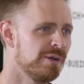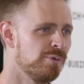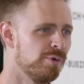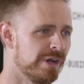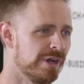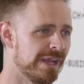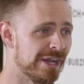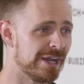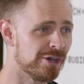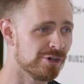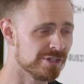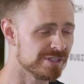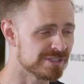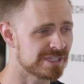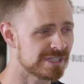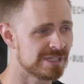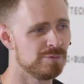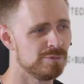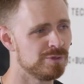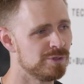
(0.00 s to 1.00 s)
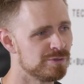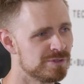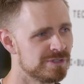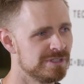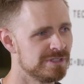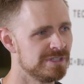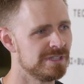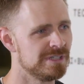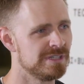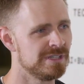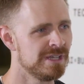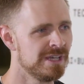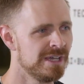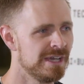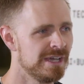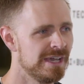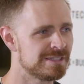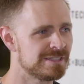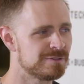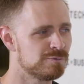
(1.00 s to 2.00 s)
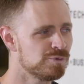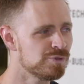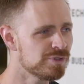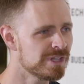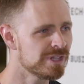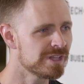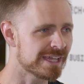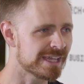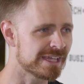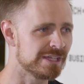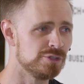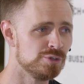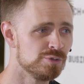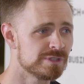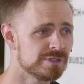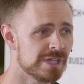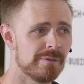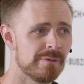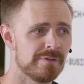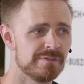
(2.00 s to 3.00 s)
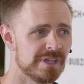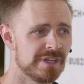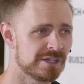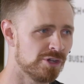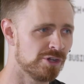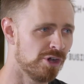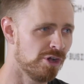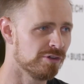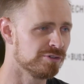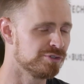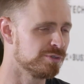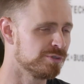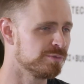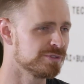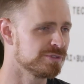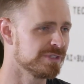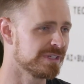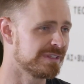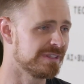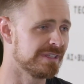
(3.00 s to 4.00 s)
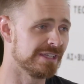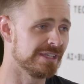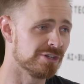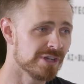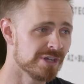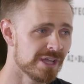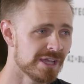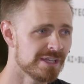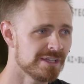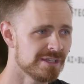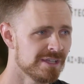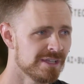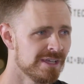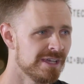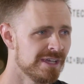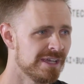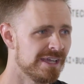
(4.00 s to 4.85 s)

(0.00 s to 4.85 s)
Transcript: What areas can we use it in? It's really like a new type of technology, almost like the internet,